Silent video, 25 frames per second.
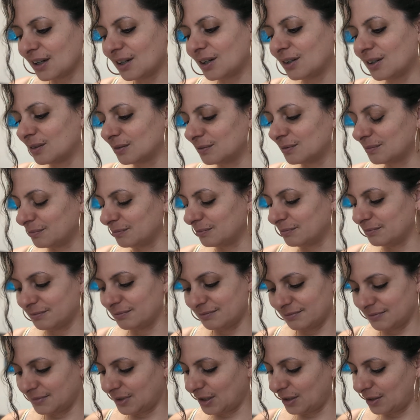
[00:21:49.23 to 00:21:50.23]
Oh,
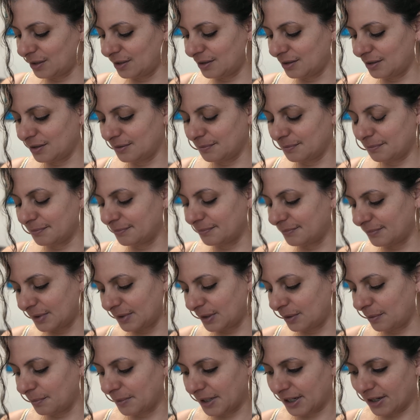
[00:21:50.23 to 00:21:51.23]

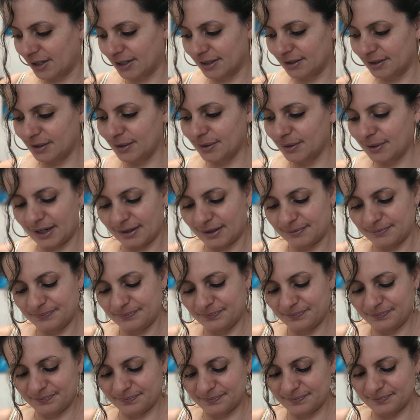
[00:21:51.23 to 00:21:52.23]
oh my God. Okay,
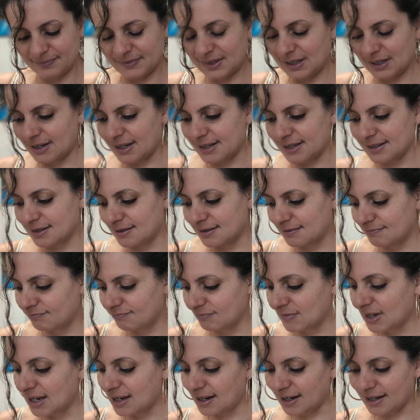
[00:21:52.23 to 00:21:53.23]
you guys,
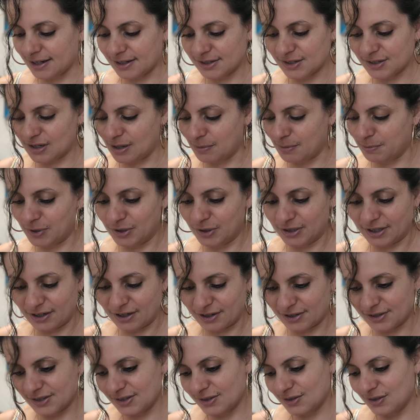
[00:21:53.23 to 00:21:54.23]
I gotta stop pulling
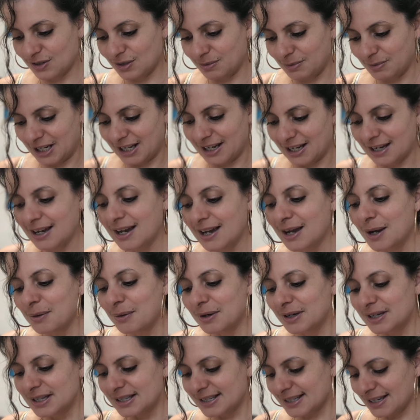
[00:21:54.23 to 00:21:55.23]
cards. Too many.
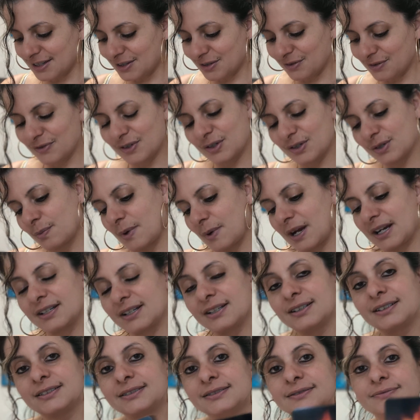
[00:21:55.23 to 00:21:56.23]
Center of your spread,